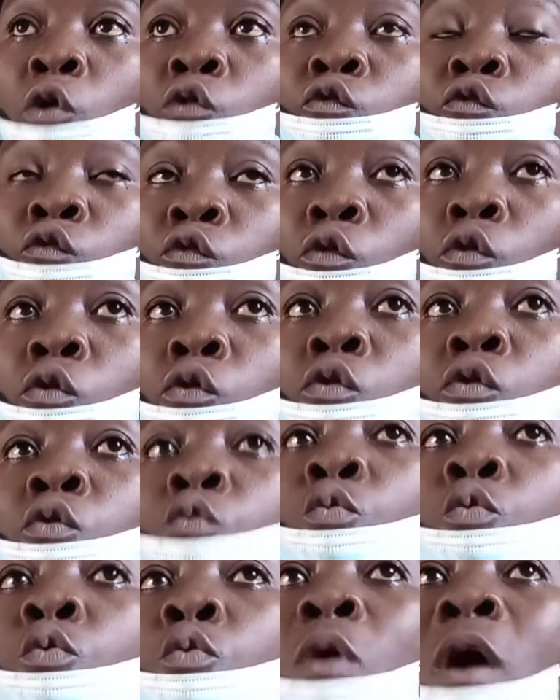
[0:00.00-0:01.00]
So
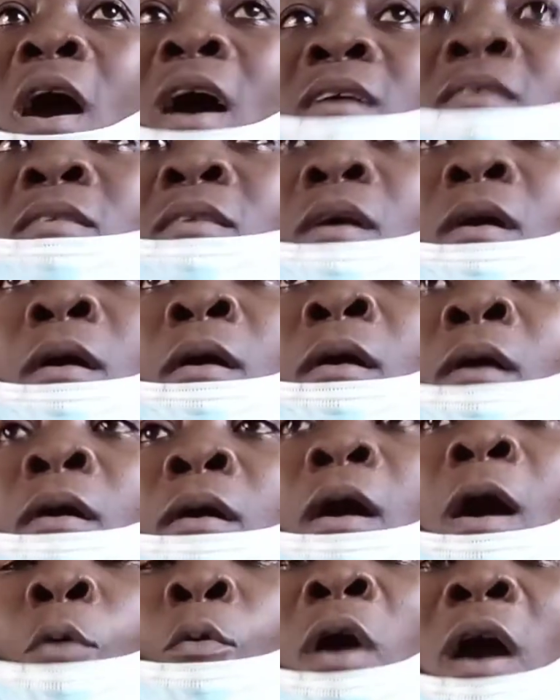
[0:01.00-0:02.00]
you add
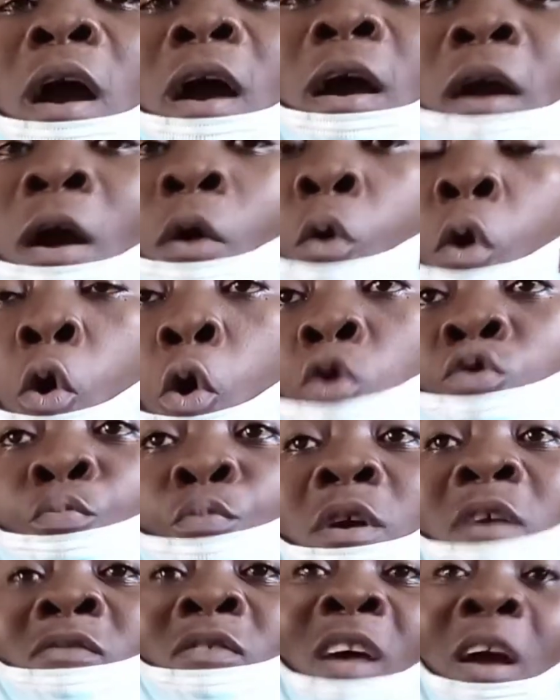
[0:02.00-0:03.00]
our cold
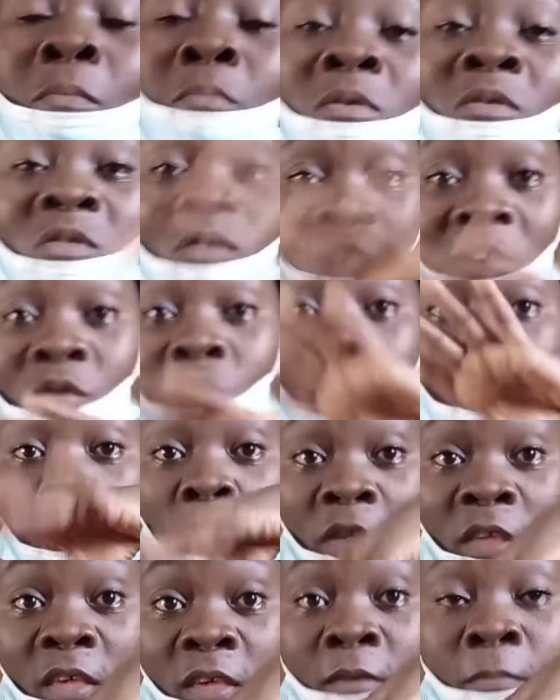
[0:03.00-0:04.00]
press apple seed
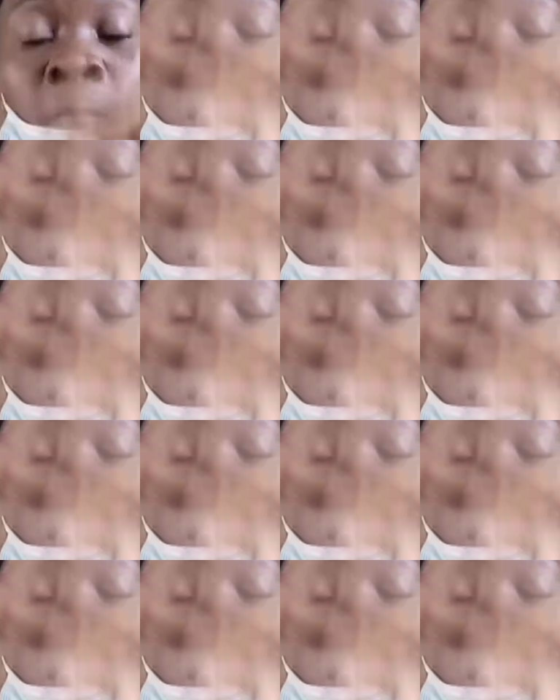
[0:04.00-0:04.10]
oil.